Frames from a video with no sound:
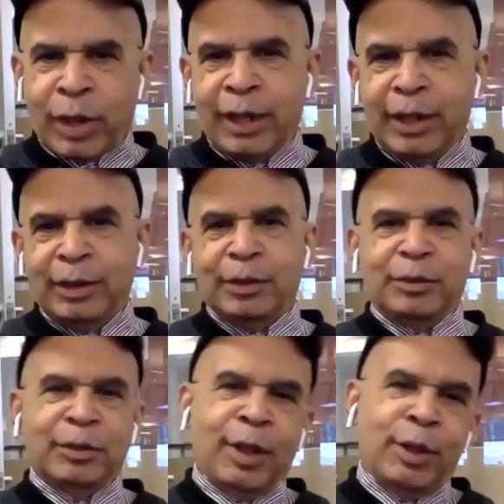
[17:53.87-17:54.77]
right,
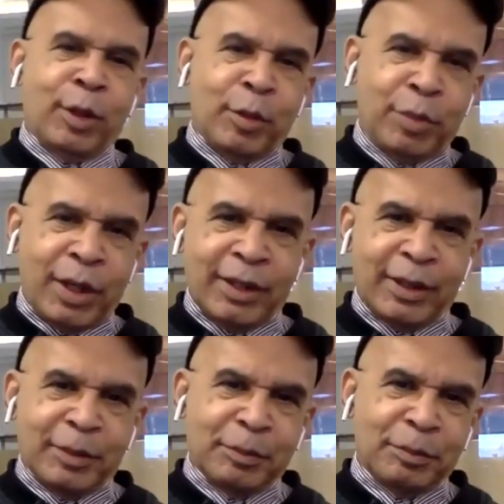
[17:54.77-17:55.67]
in your
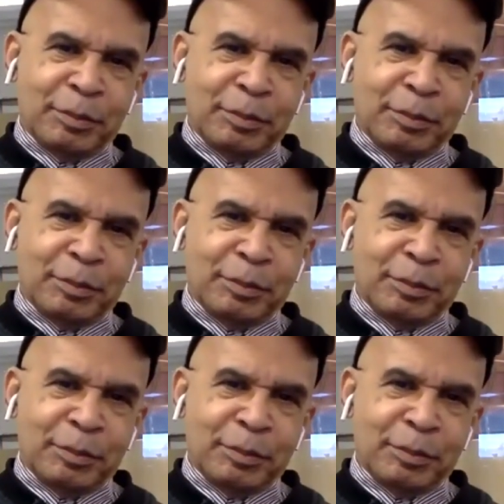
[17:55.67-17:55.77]
opinion?